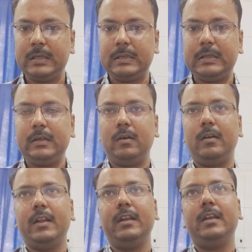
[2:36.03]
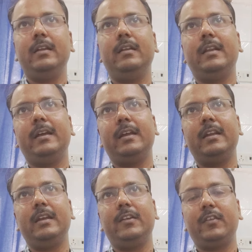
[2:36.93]
Or any
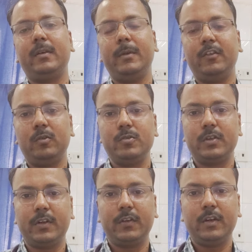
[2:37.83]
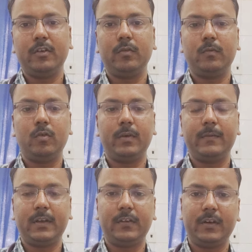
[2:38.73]
X-ray based question is there, so 4 or
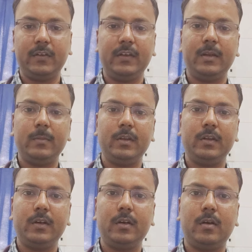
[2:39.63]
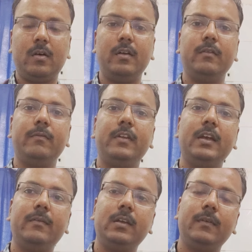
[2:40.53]
5 X-rays can be there. Or if they
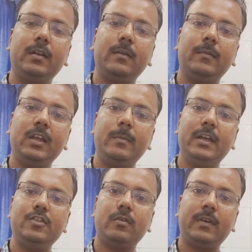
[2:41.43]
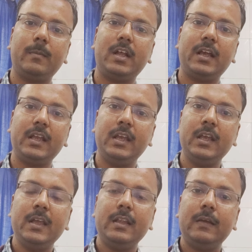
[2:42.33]
have given an image of MRI,
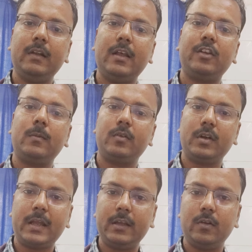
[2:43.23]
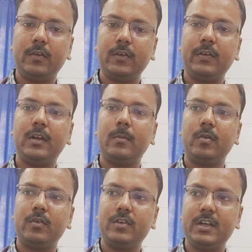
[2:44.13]
they will ask about the diagnosis and
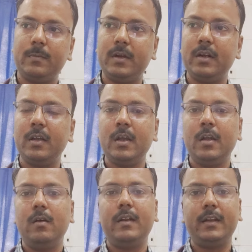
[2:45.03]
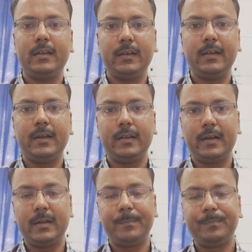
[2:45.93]
about the treatment or anything like
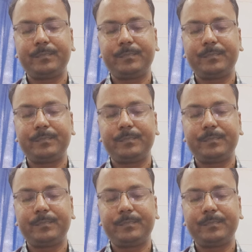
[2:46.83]
that.